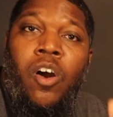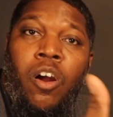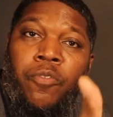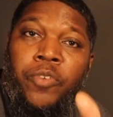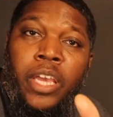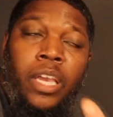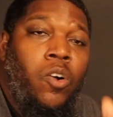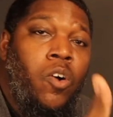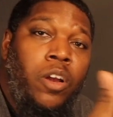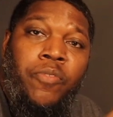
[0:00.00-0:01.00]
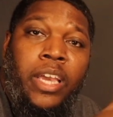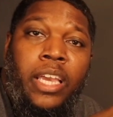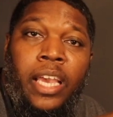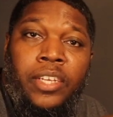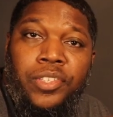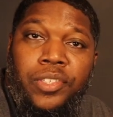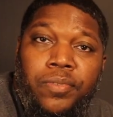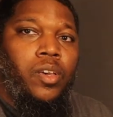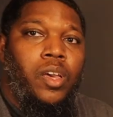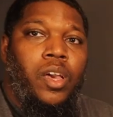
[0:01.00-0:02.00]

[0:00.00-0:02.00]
RVing, or on a vacation.